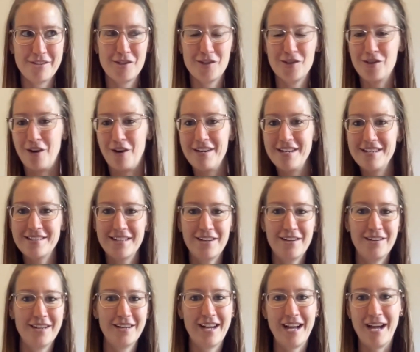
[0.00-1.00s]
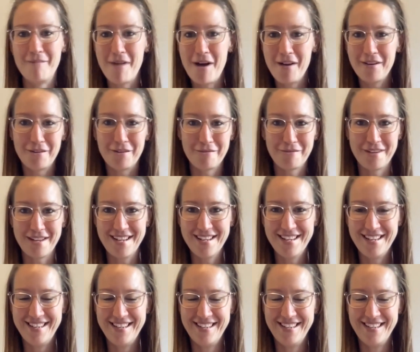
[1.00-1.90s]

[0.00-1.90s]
stories are going to come out of here.